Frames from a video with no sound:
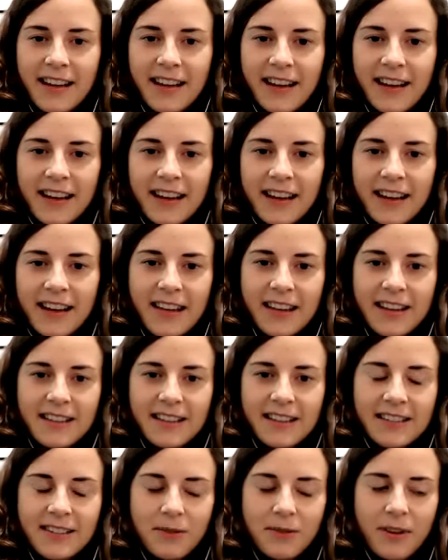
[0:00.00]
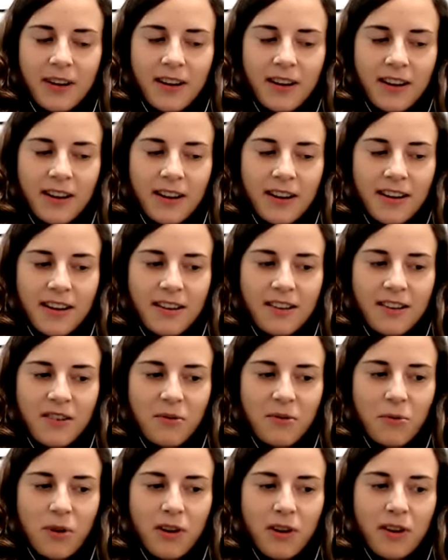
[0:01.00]
and his uh,
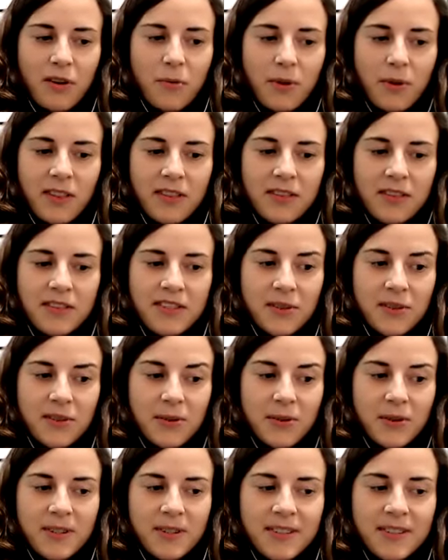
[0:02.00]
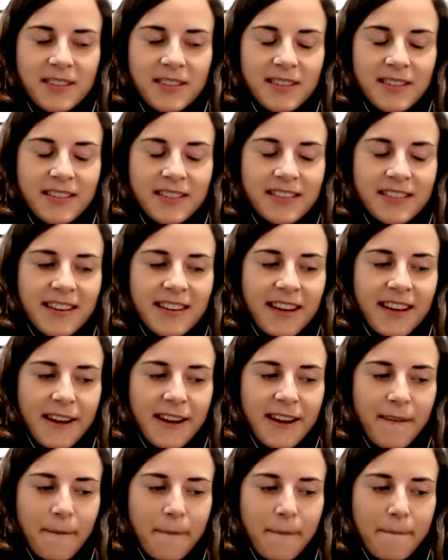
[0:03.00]
work with Source.
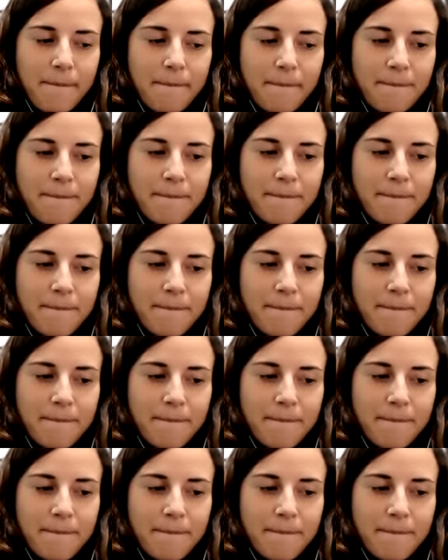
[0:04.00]
Um,